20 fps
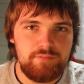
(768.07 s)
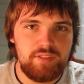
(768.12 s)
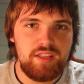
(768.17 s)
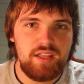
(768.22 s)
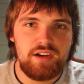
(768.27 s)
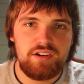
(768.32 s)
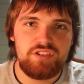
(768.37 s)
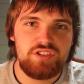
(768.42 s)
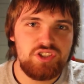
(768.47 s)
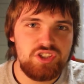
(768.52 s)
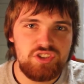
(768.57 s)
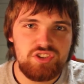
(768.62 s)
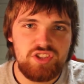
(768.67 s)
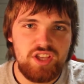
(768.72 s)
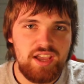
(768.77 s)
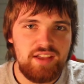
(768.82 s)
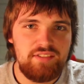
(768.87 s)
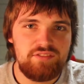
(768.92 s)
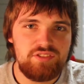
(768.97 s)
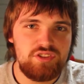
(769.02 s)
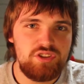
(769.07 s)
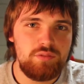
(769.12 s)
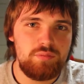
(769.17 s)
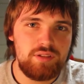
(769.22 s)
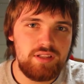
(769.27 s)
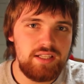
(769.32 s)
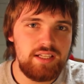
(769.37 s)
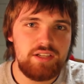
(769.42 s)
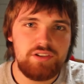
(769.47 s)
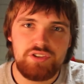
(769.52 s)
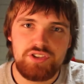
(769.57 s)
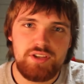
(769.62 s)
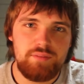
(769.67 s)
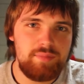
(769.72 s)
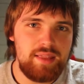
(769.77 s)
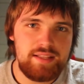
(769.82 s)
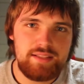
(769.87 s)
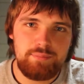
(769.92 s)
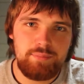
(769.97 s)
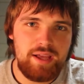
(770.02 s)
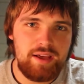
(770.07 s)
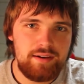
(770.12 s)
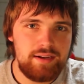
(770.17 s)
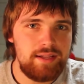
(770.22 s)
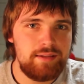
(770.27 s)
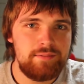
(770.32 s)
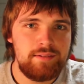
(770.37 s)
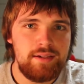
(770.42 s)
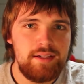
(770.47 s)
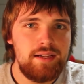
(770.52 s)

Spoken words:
They have stupid leadership, that's about it.